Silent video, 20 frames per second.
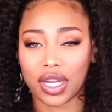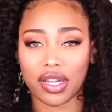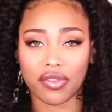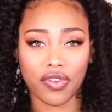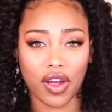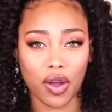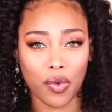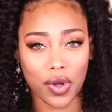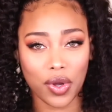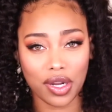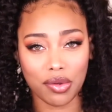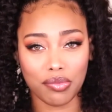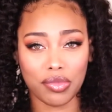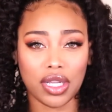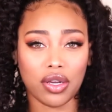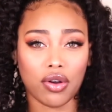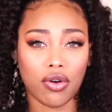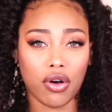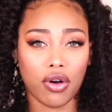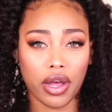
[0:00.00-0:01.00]
if I want to be
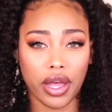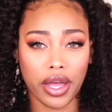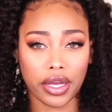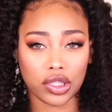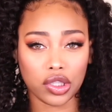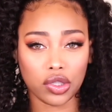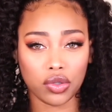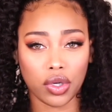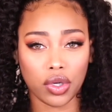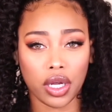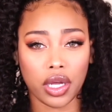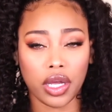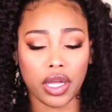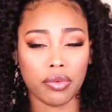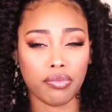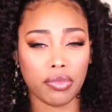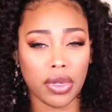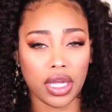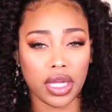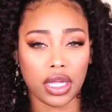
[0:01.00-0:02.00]
all extra
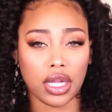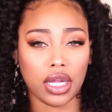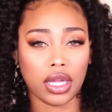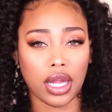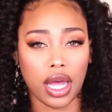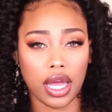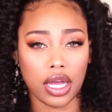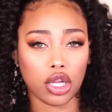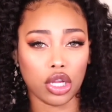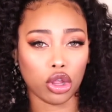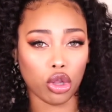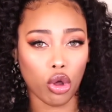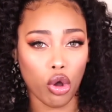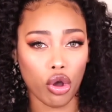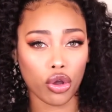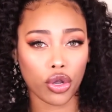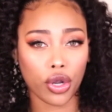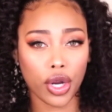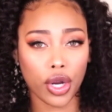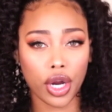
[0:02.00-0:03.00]
and make it like
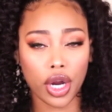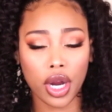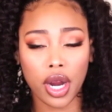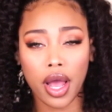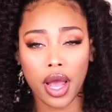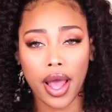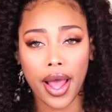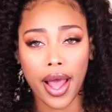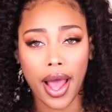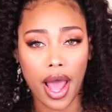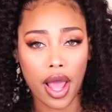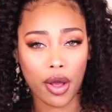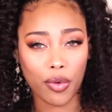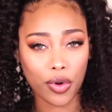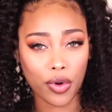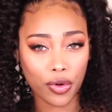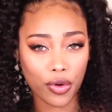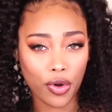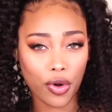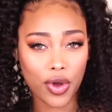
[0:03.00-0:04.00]
longer, I
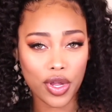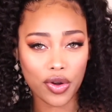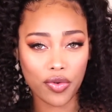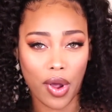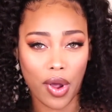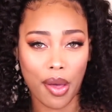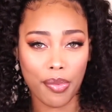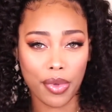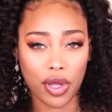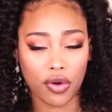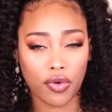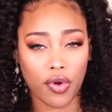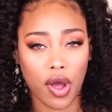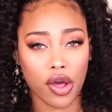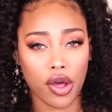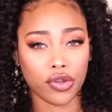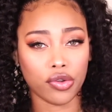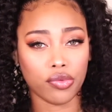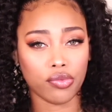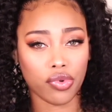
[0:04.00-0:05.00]
will go and wrap it
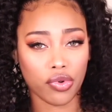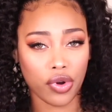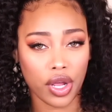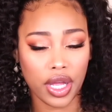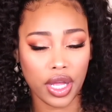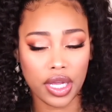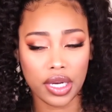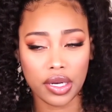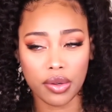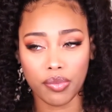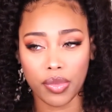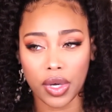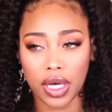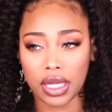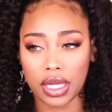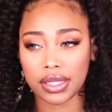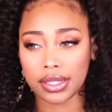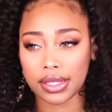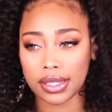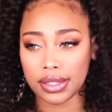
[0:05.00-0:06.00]
around the braid.
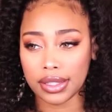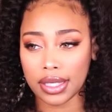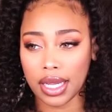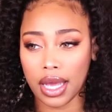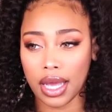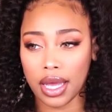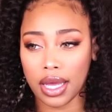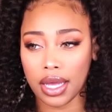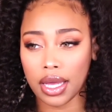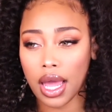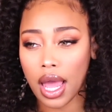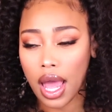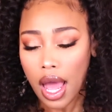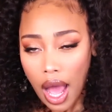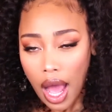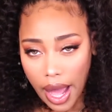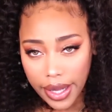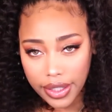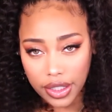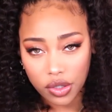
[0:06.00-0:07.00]
But today
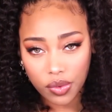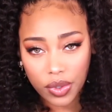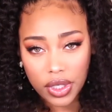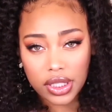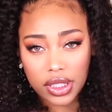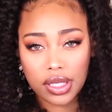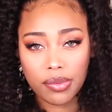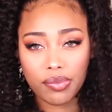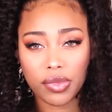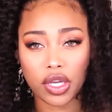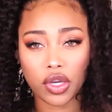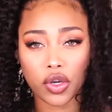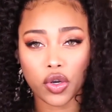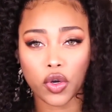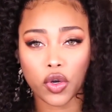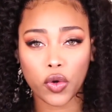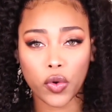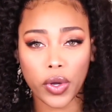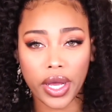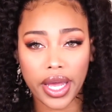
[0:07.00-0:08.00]
I just wanted something
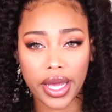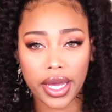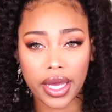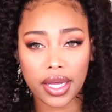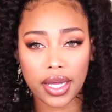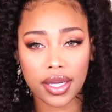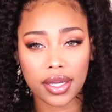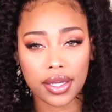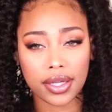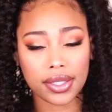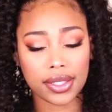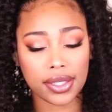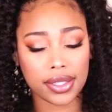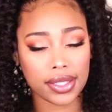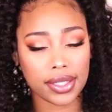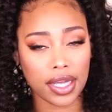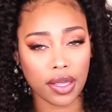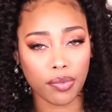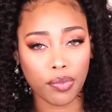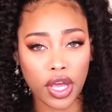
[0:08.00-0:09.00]
quick to
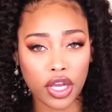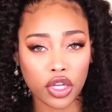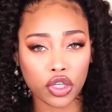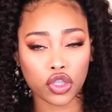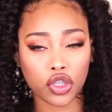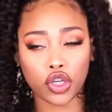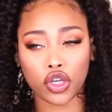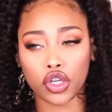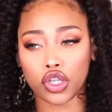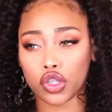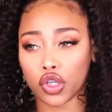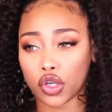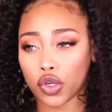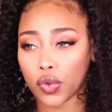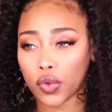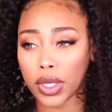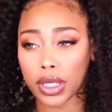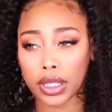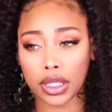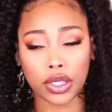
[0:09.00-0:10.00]
take pictures or
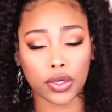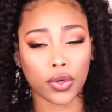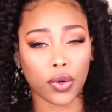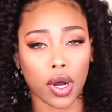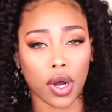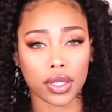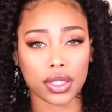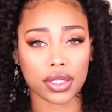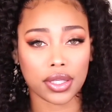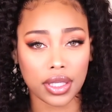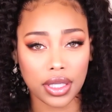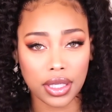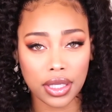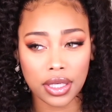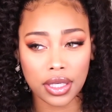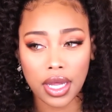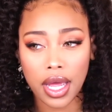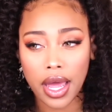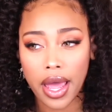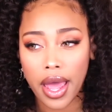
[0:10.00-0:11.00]
quickly go out to eat.